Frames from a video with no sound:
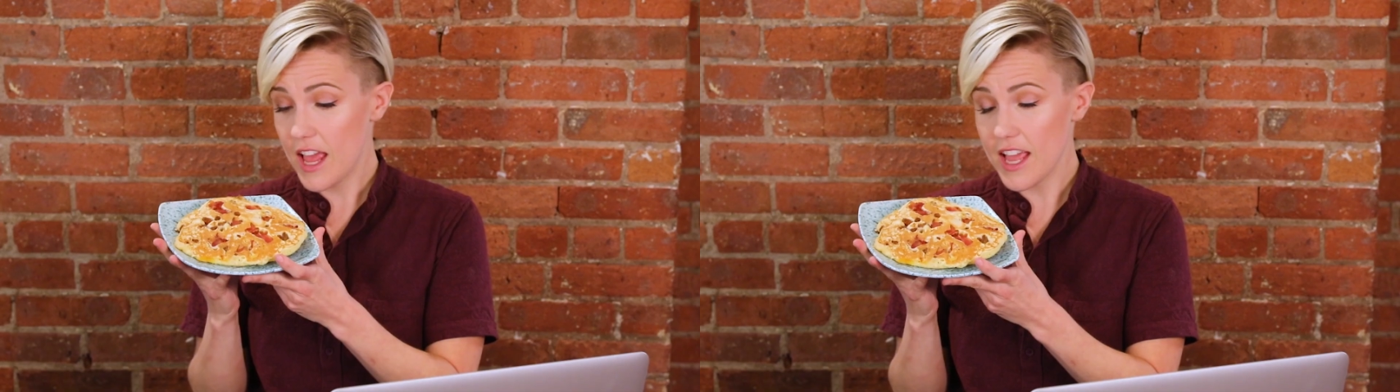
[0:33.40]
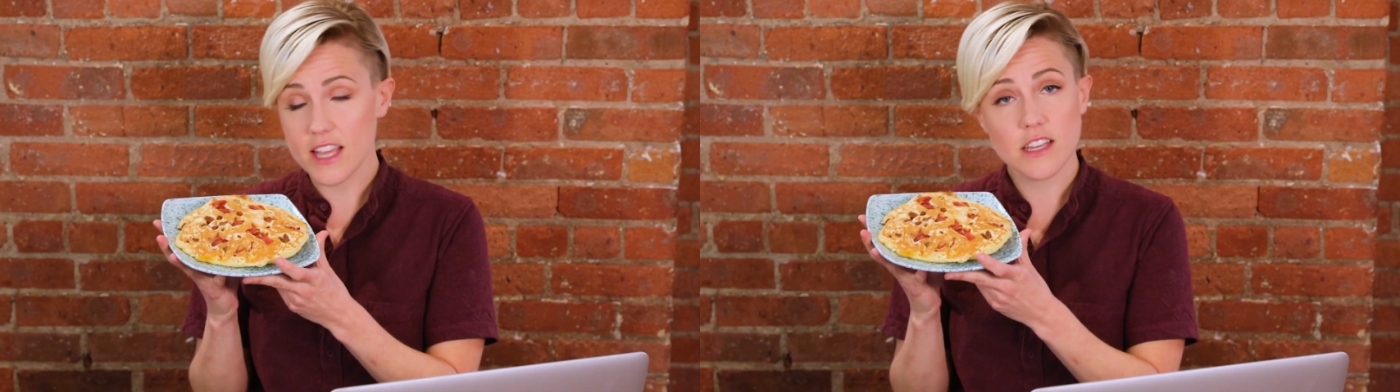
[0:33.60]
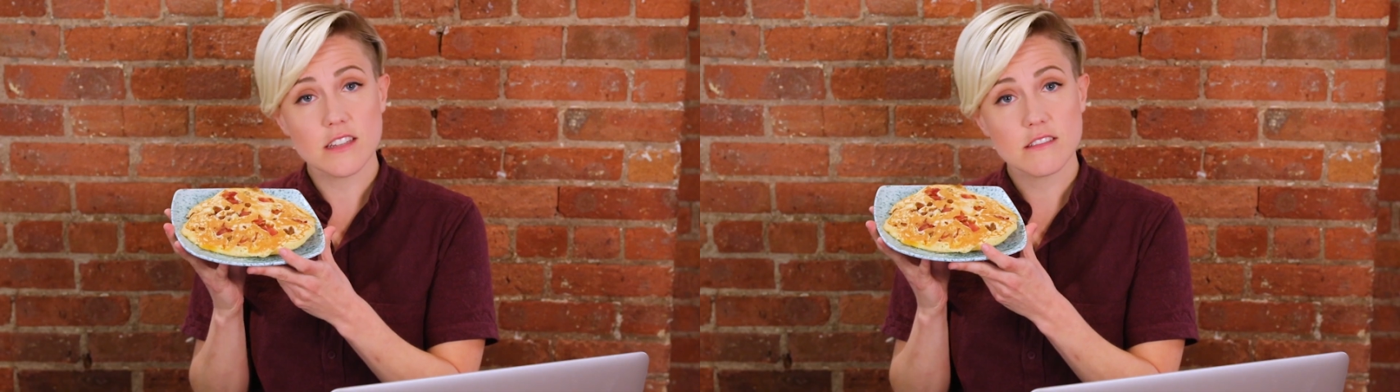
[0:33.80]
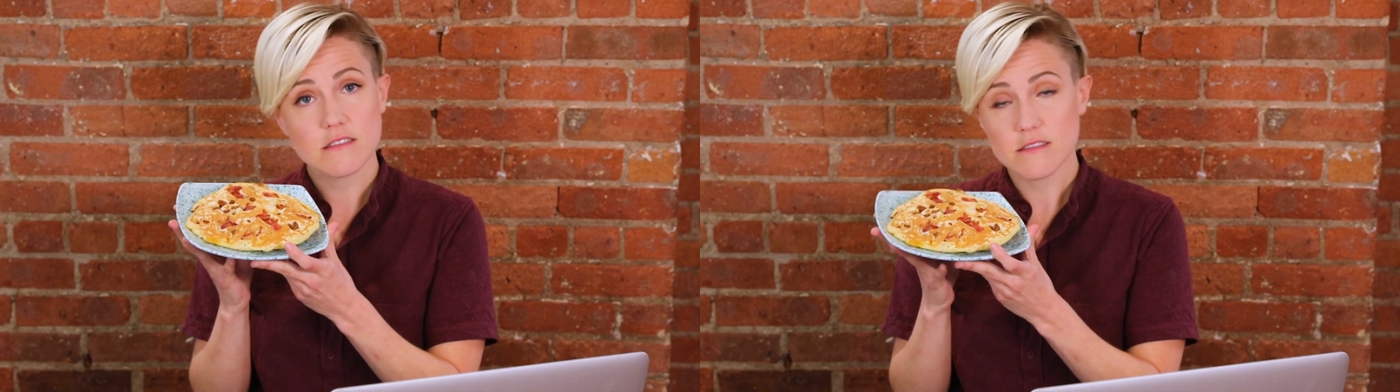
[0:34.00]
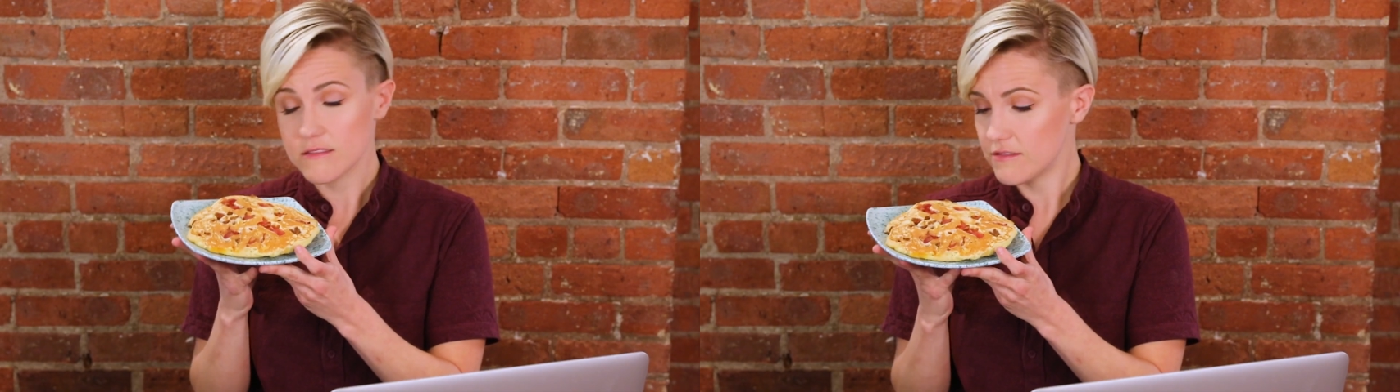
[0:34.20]
egg,
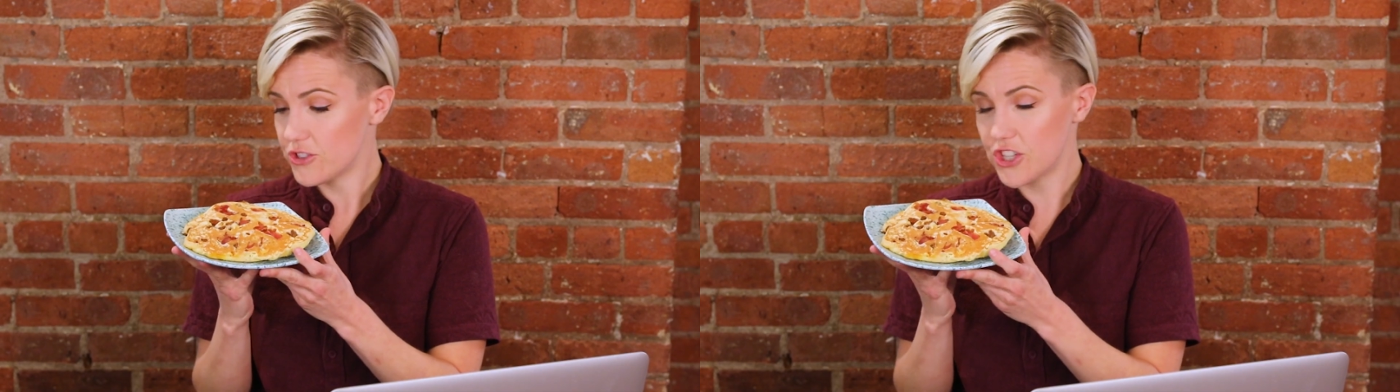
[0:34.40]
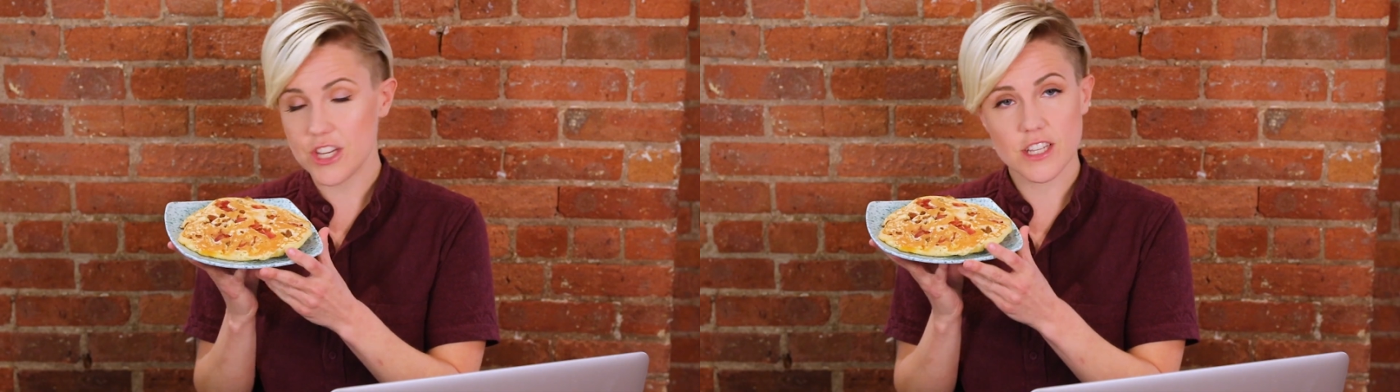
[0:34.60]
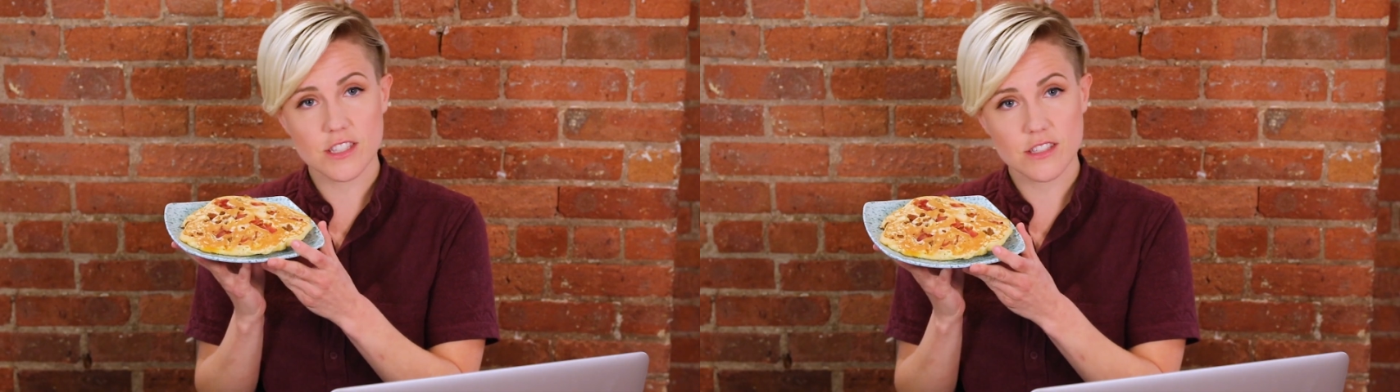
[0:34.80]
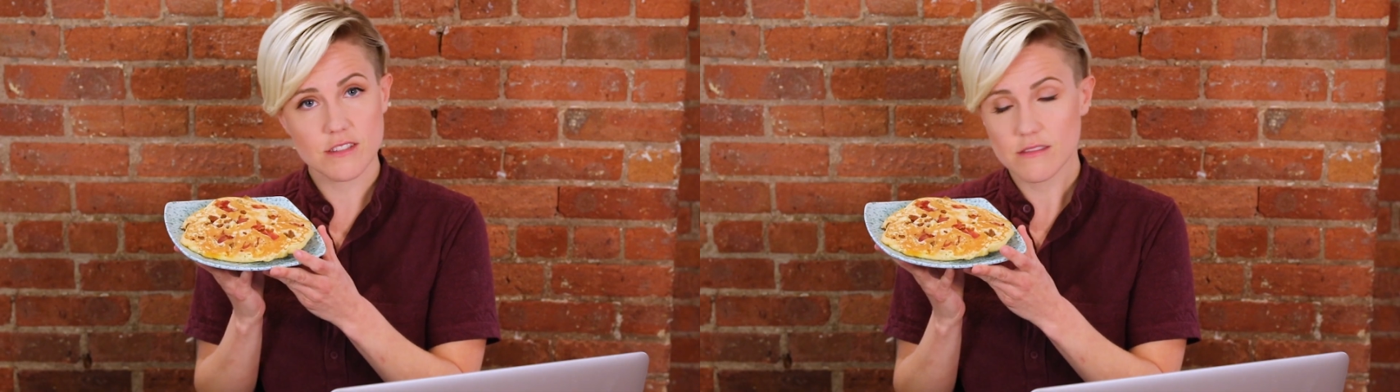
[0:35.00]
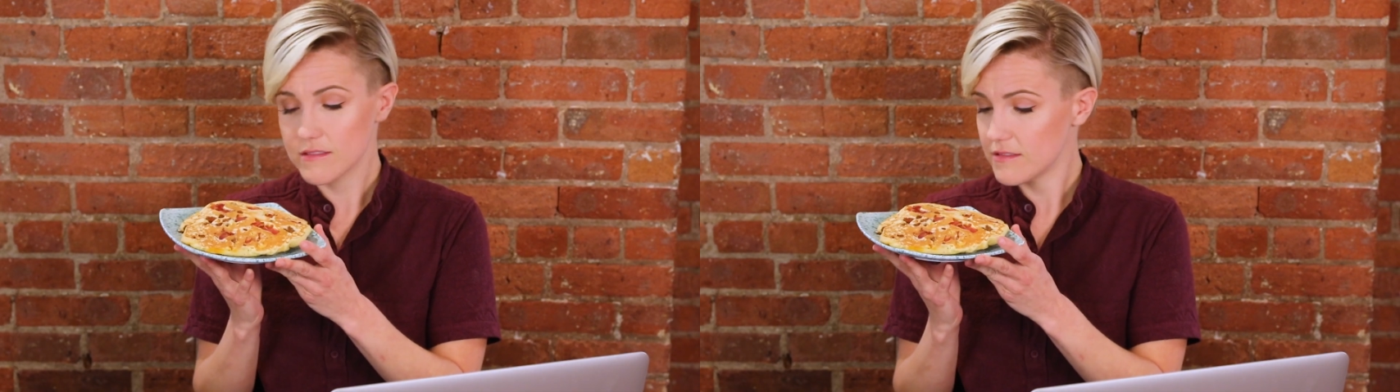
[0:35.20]

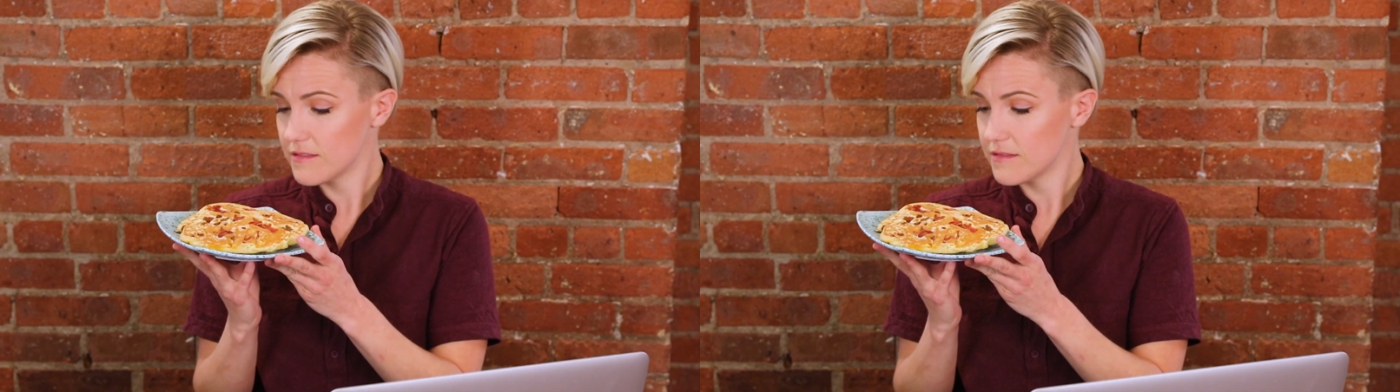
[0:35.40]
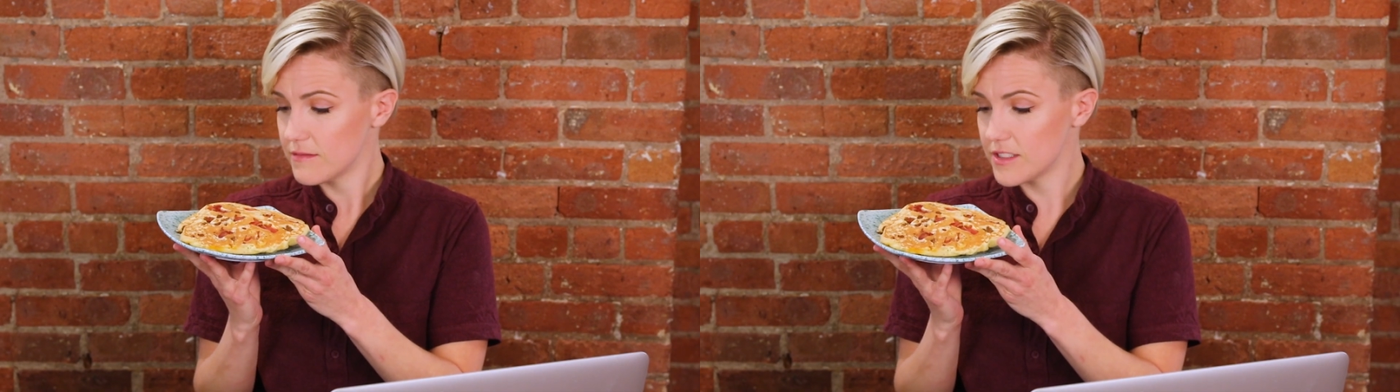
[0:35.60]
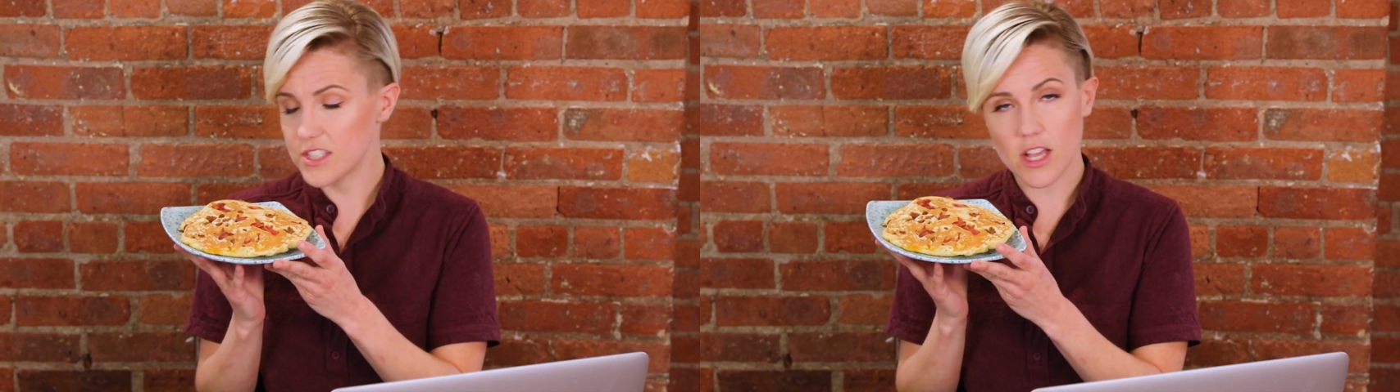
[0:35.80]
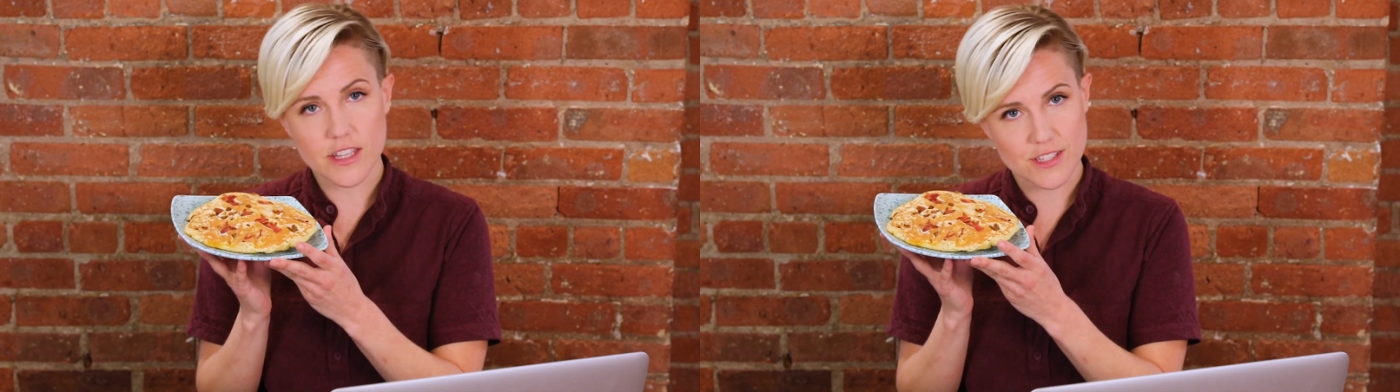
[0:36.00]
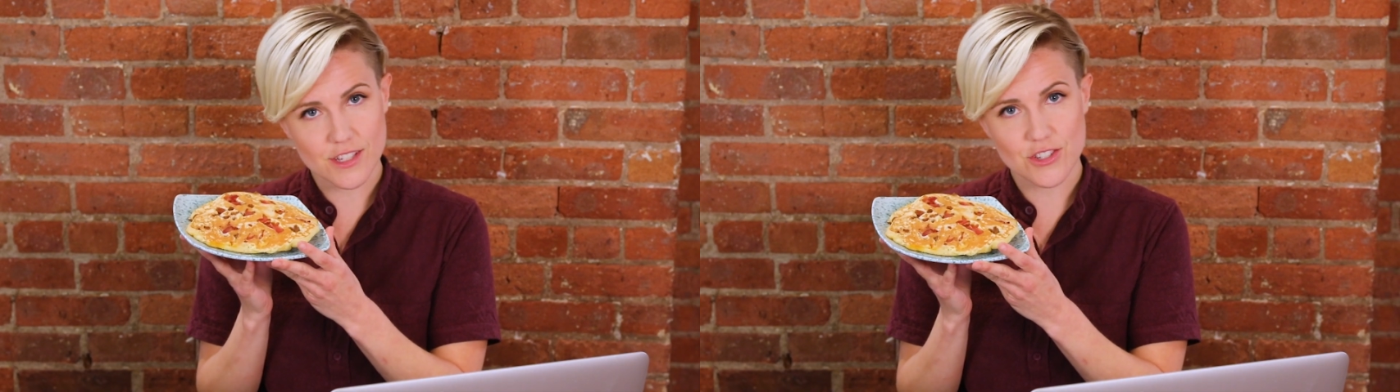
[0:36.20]
cheese,
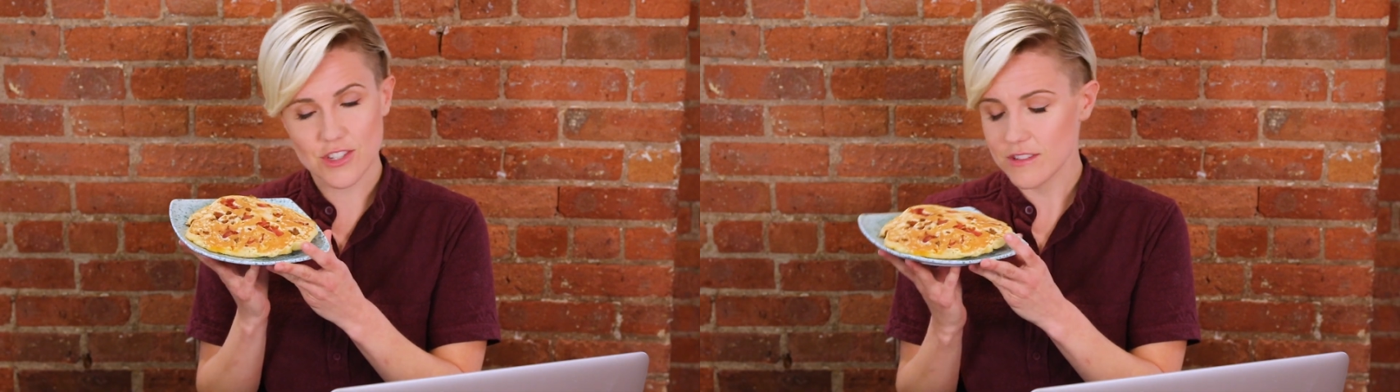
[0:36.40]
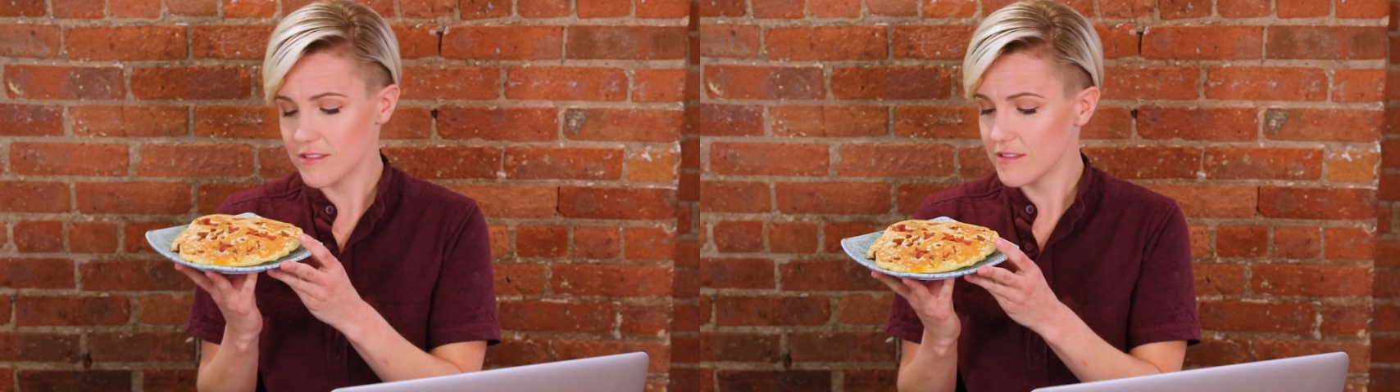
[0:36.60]
sausage